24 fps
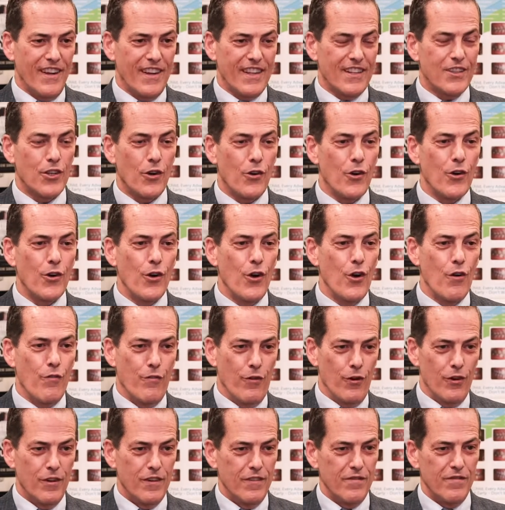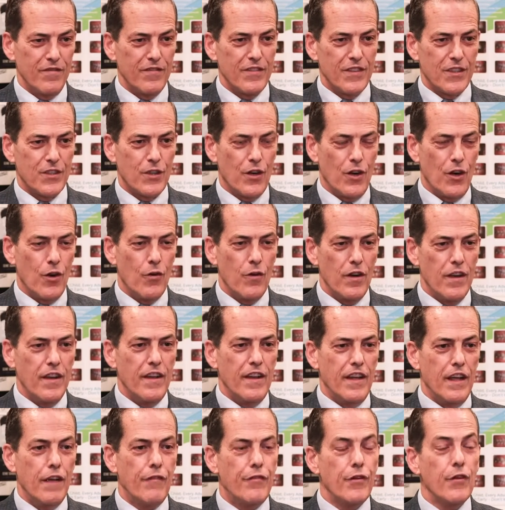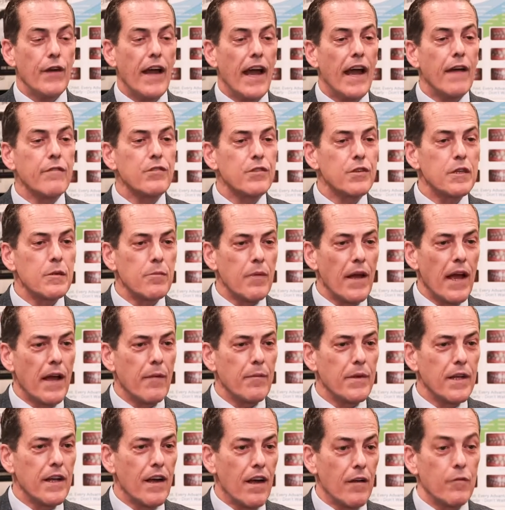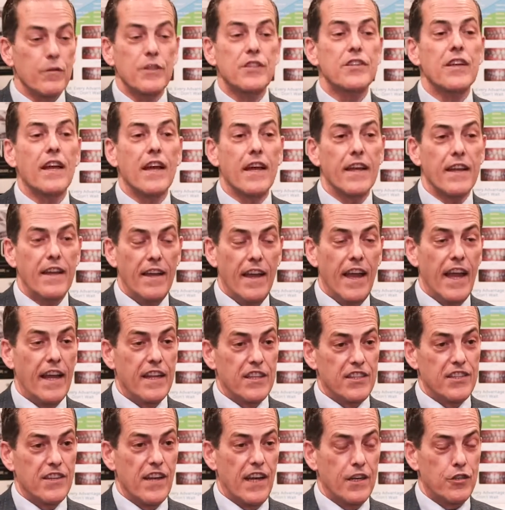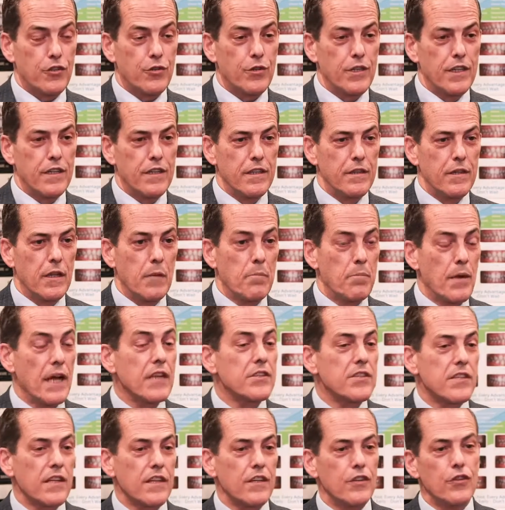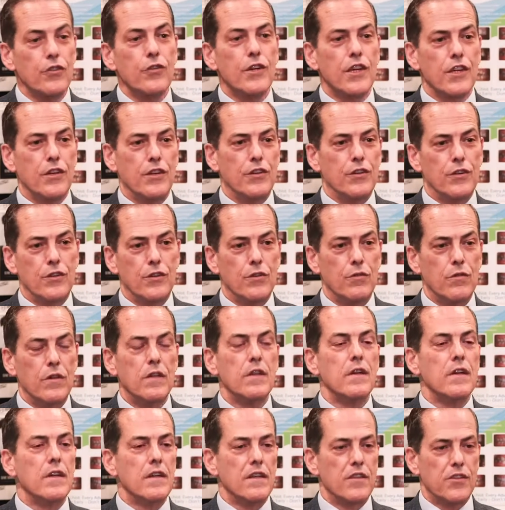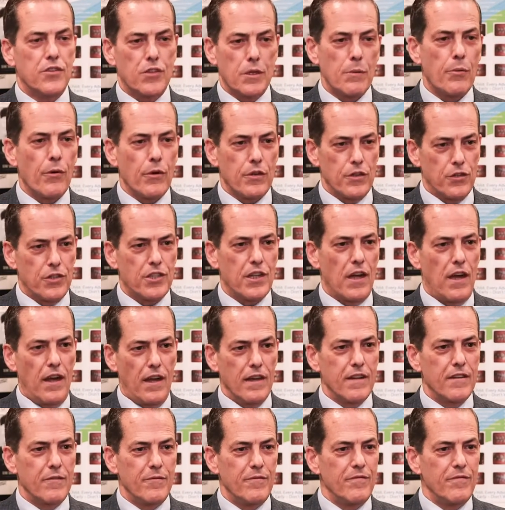Like turn over. So if you have sleep apnea, I would say, and it's not treated, the best thing you can do, sleep on your side.